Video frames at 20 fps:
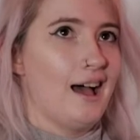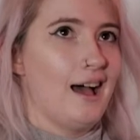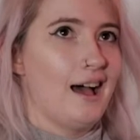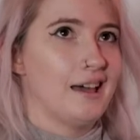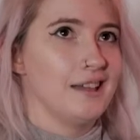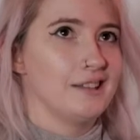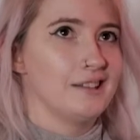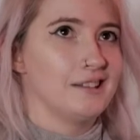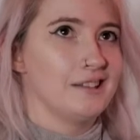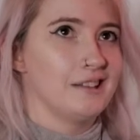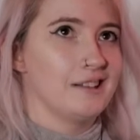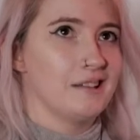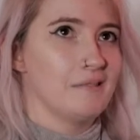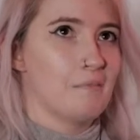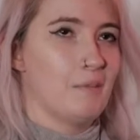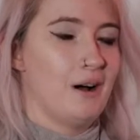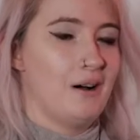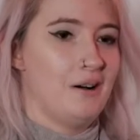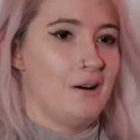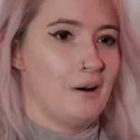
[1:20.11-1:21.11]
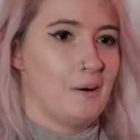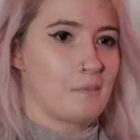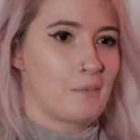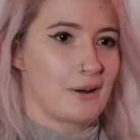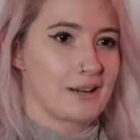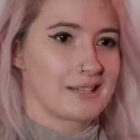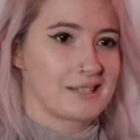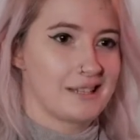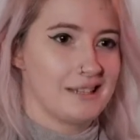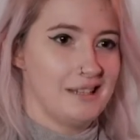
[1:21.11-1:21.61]
And my heart
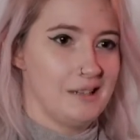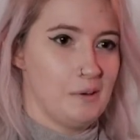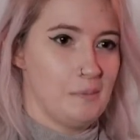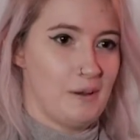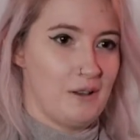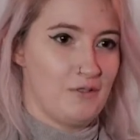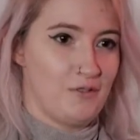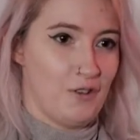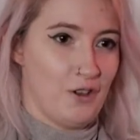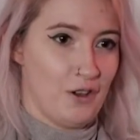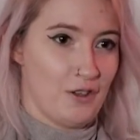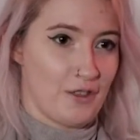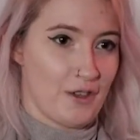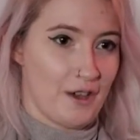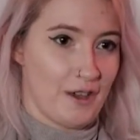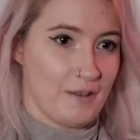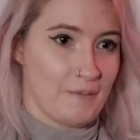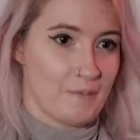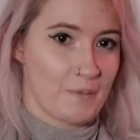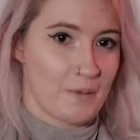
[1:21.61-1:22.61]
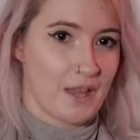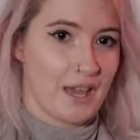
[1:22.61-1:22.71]
breaks a little bit further.